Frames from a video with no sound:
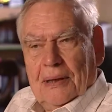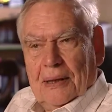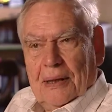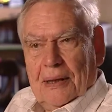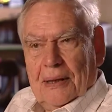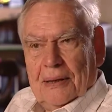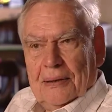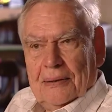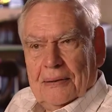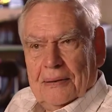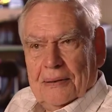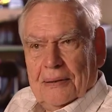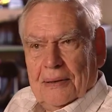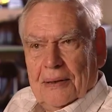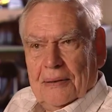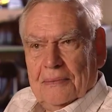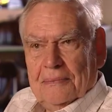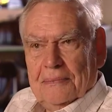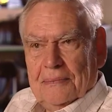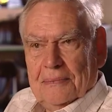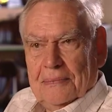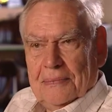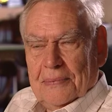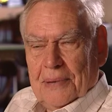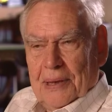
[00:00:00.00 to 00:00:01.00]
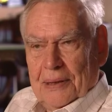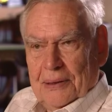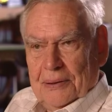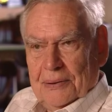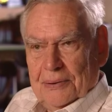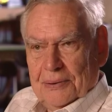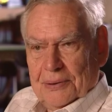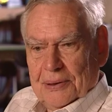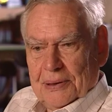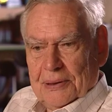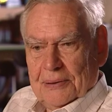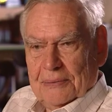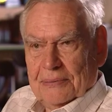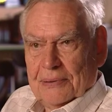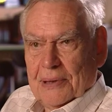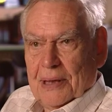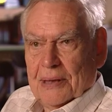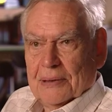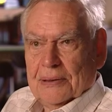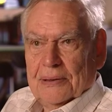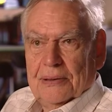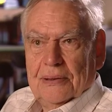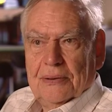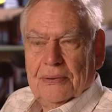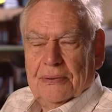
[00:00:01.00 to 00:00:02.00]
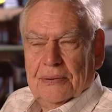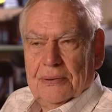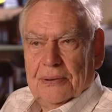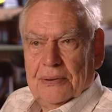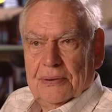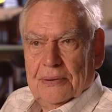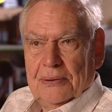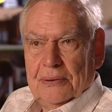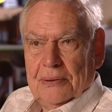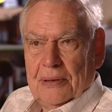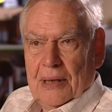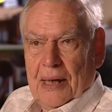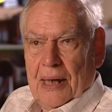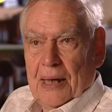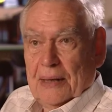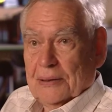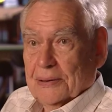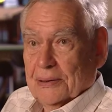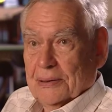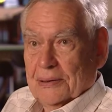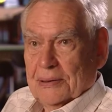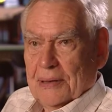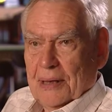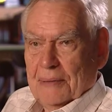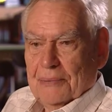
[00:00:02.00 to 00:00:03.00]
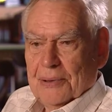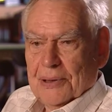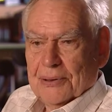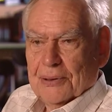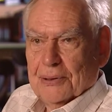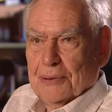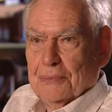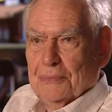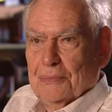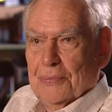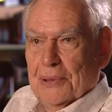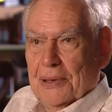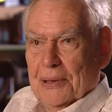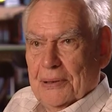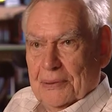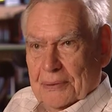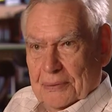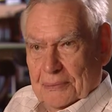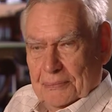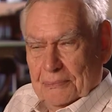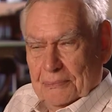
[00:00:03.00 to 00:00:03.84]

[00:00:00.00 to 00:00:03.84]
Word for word: And um, I used to give lectures with, actually, I must admit, a